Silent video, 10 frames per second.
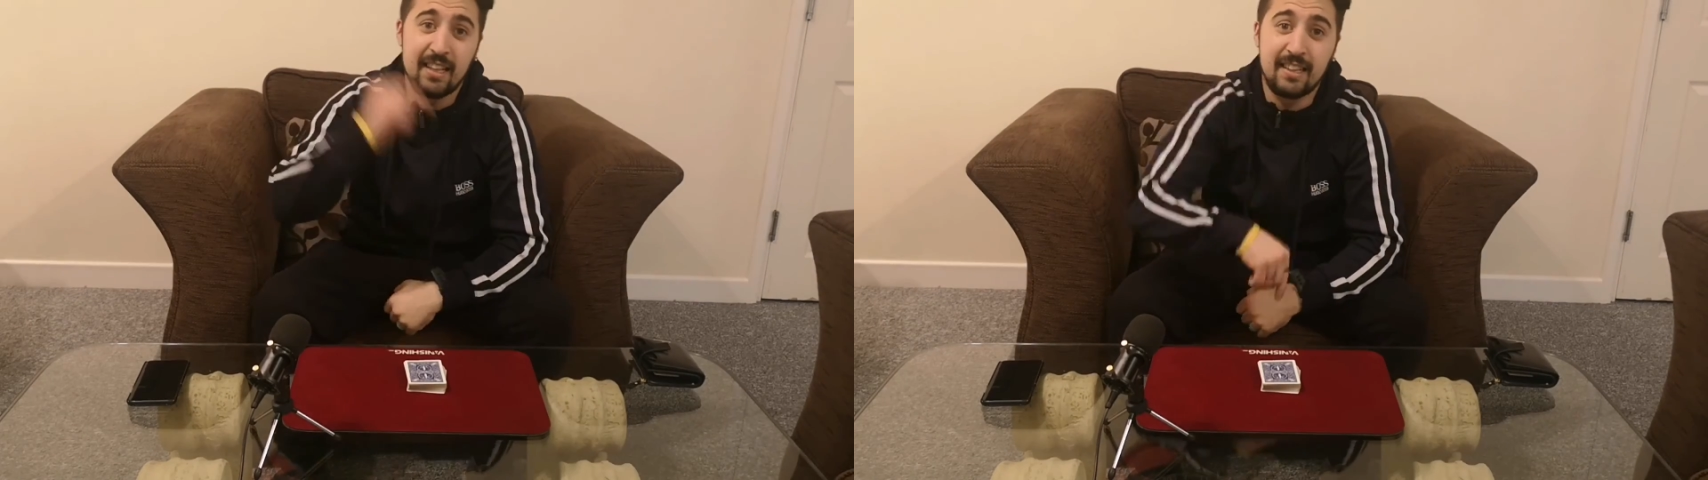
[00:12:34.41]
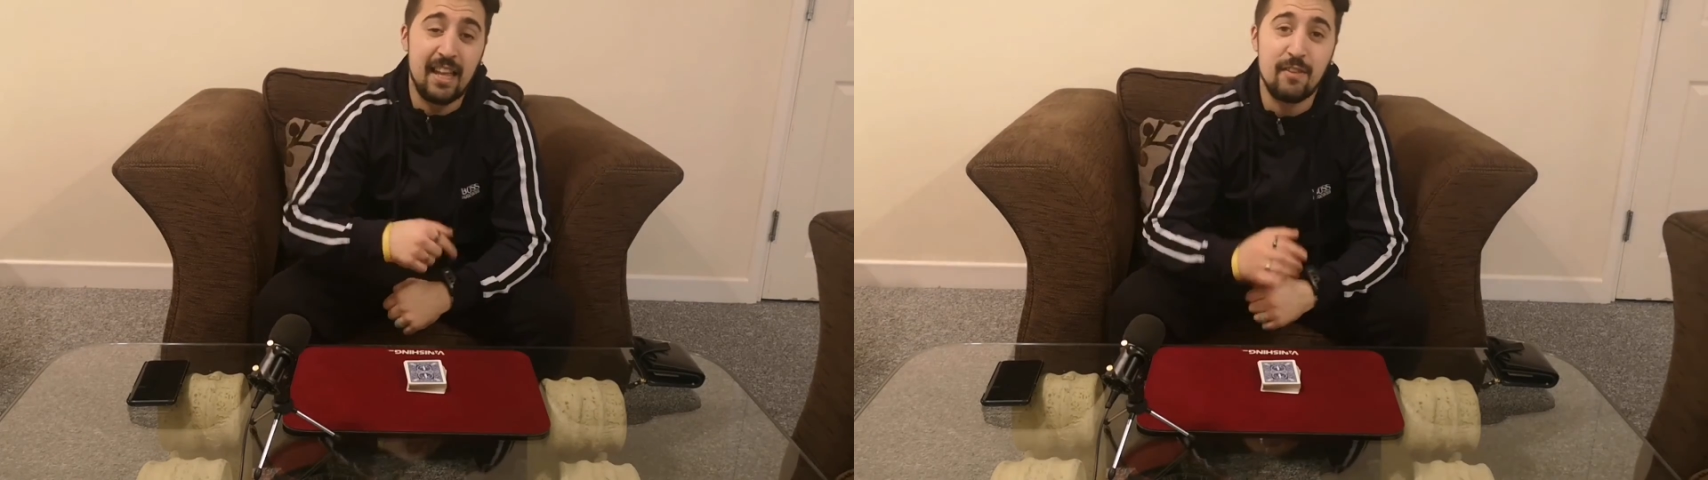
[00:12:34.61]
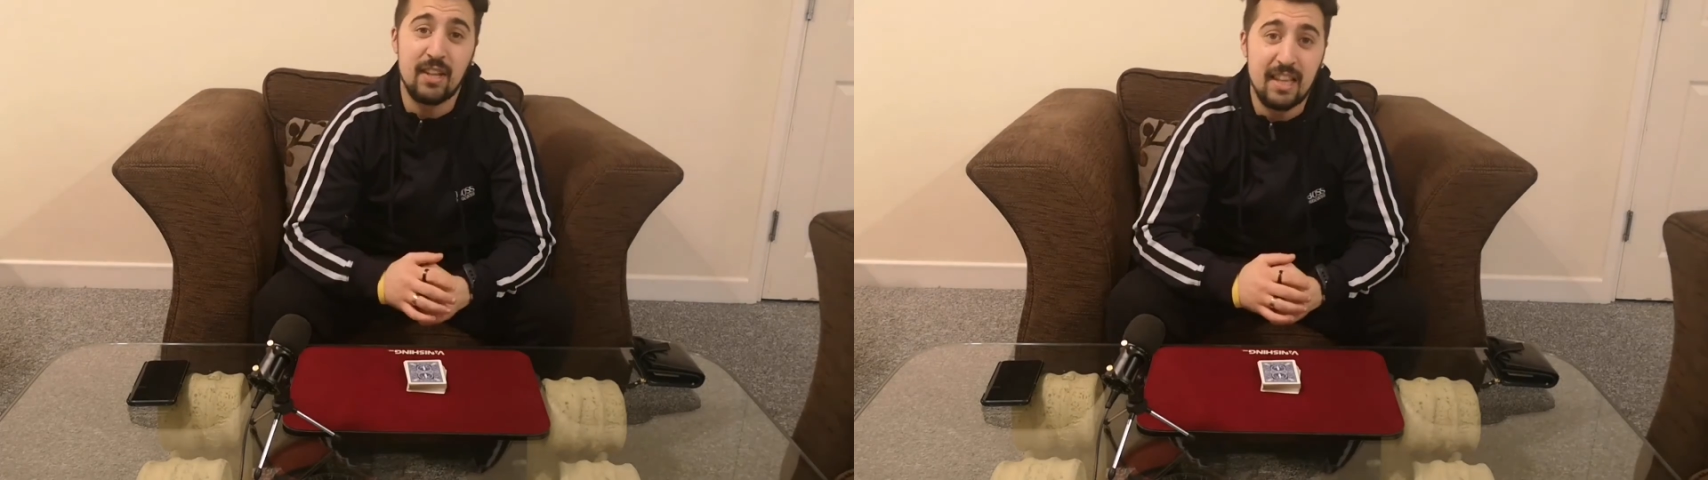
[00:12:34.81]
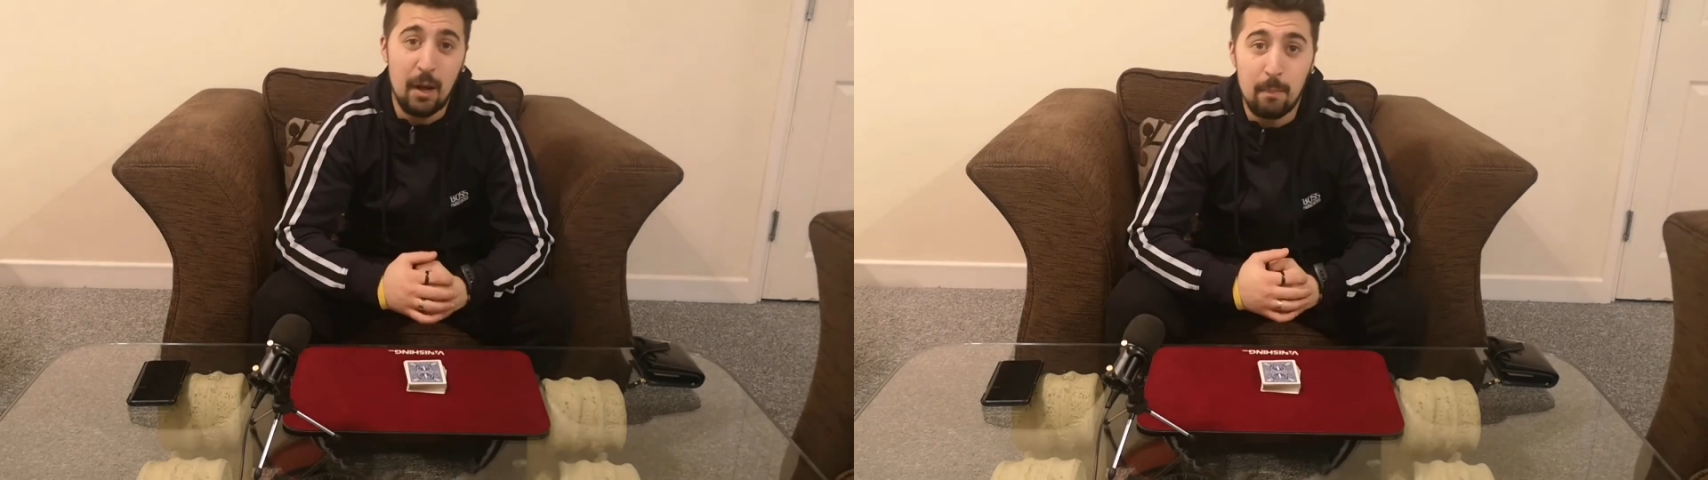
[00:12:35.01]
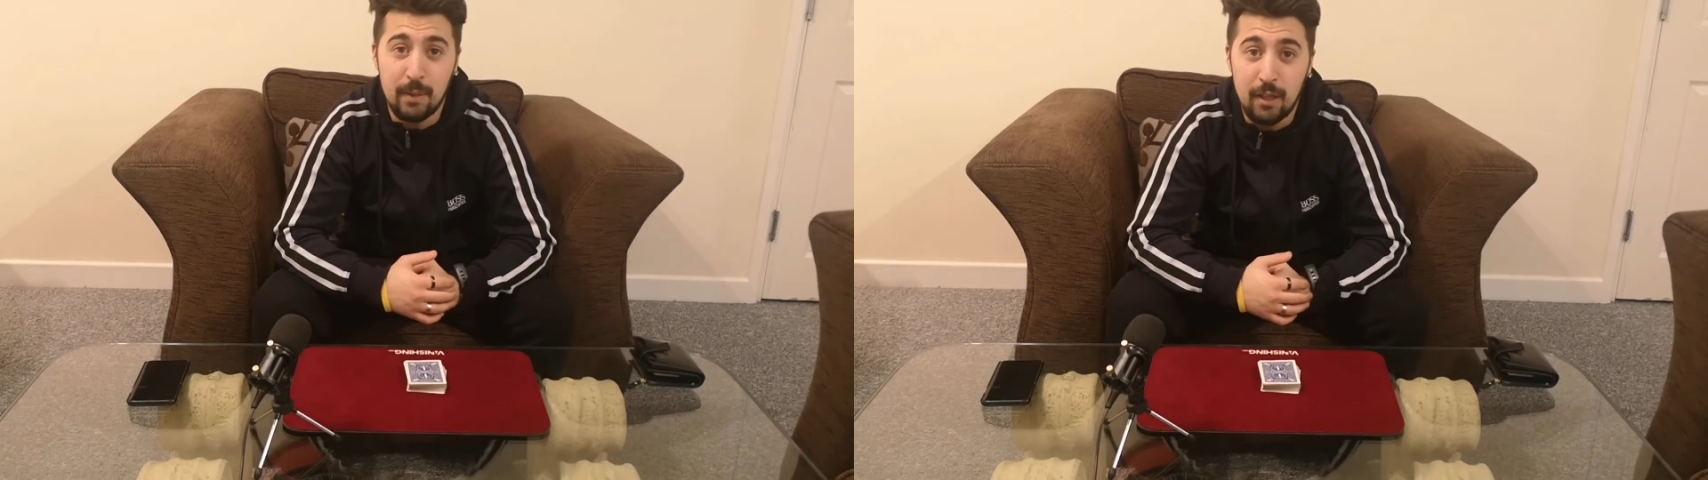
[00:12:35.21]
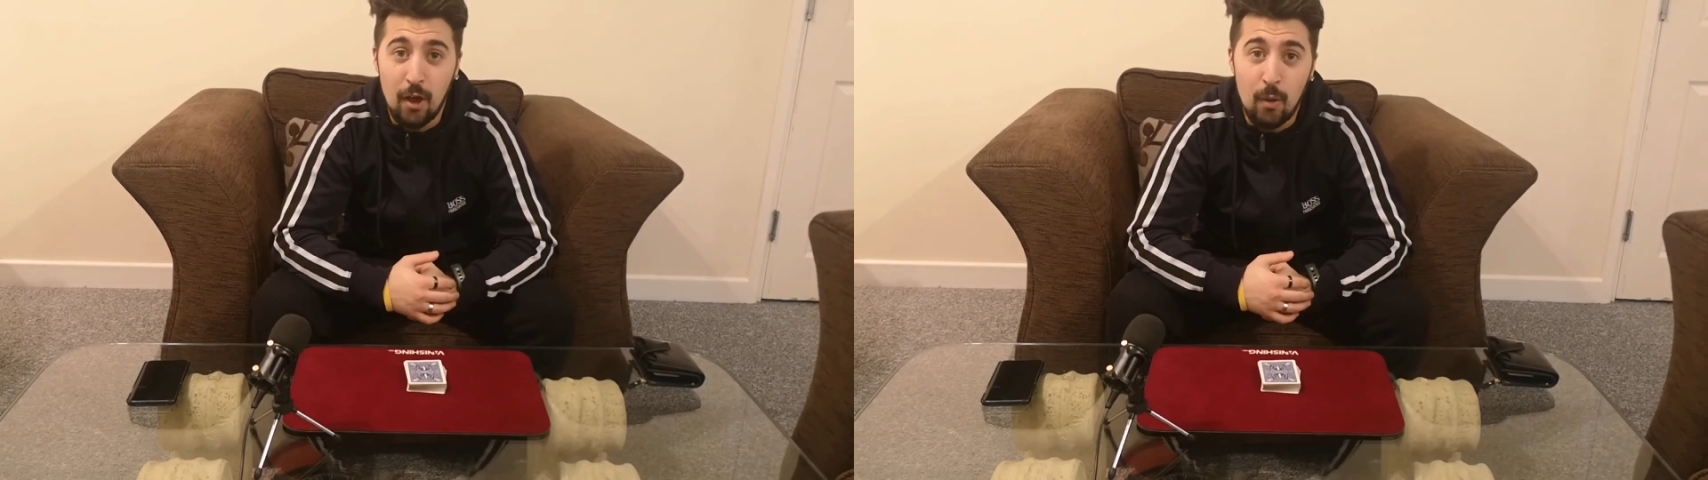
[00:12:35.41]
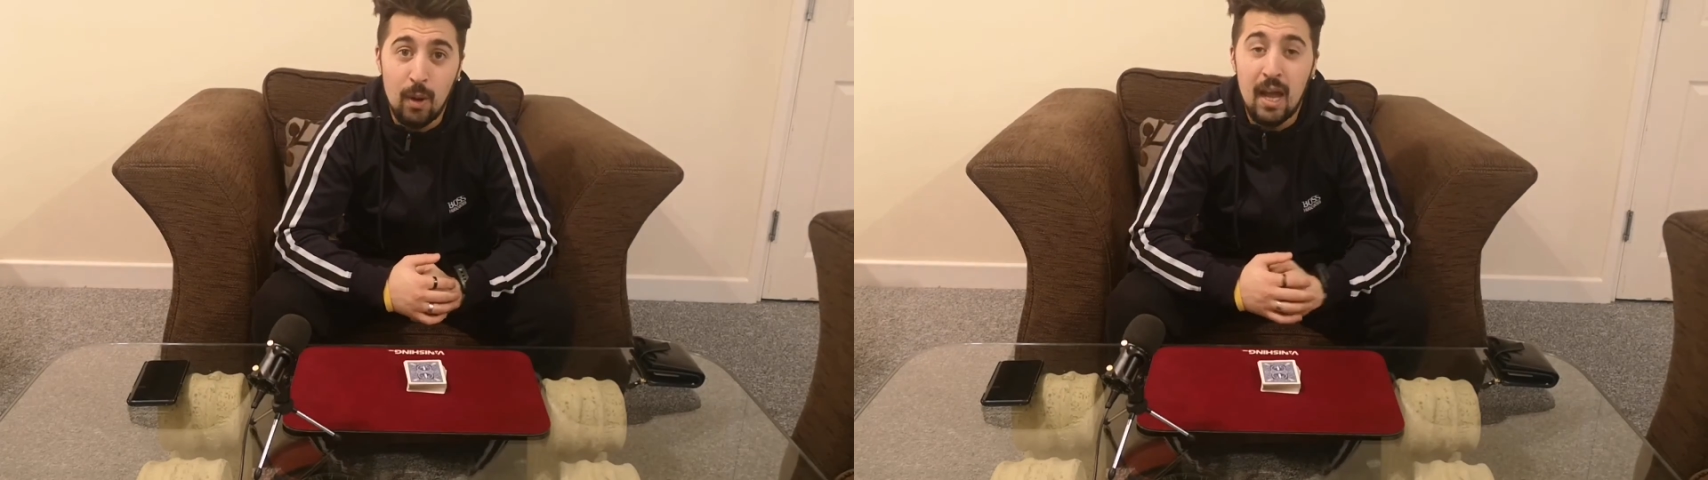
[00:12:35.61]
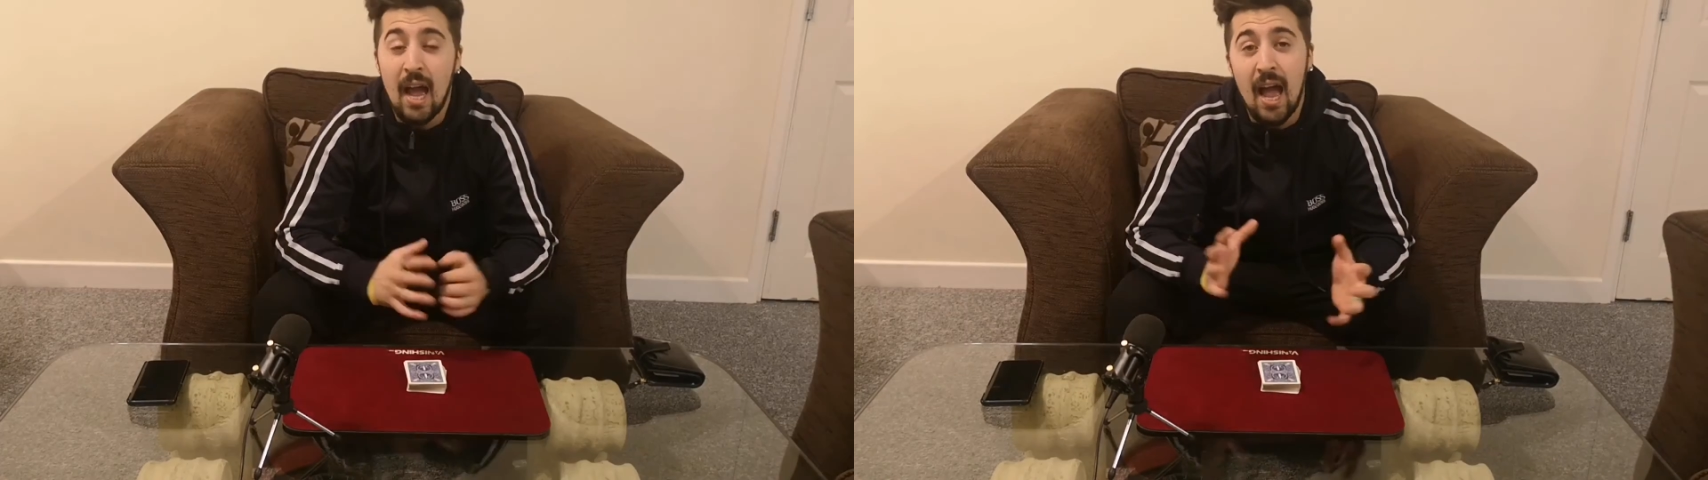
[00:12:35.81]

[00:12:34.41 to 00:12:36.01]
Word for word: Leave it down below.